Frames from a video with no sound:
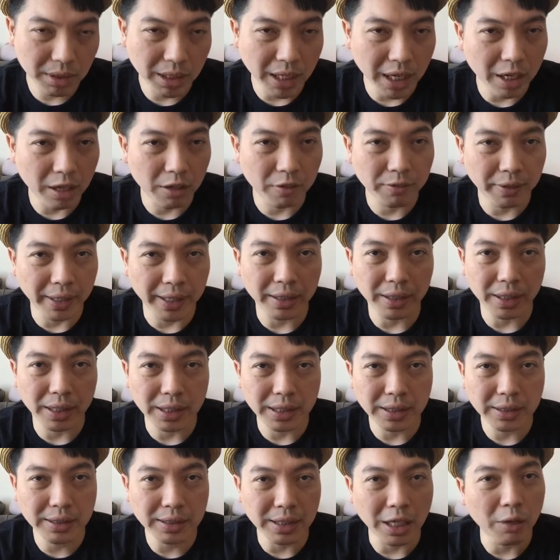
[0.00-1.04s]
kind of like
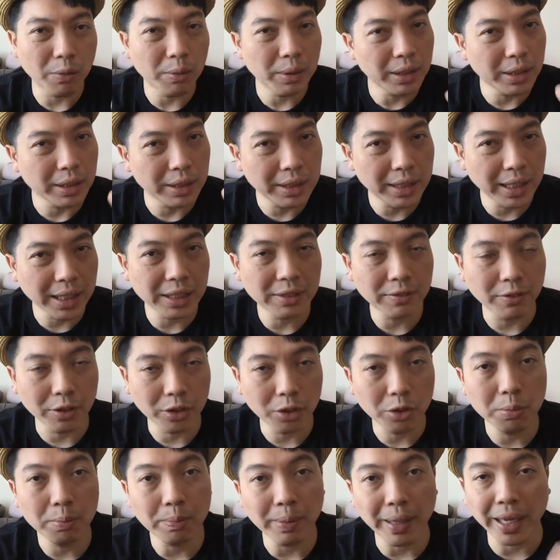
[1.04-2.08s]
sour the taste for
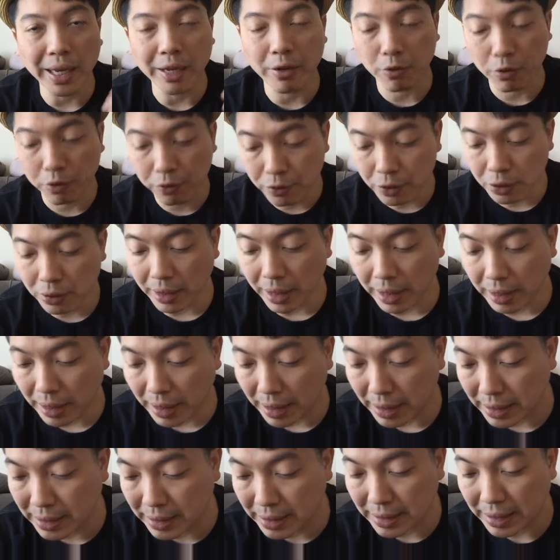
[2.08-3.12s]
you. But I will feel that
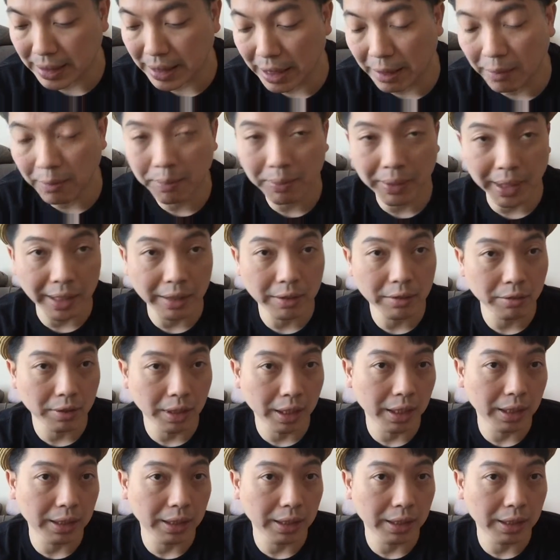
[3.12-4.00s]
this is a game that